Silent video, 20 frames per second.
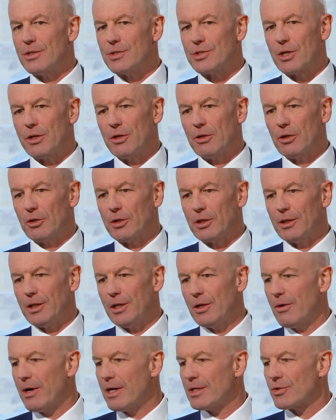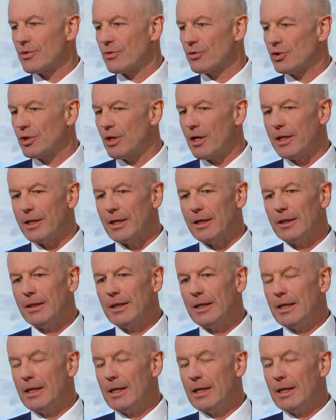And so you look at the US or China.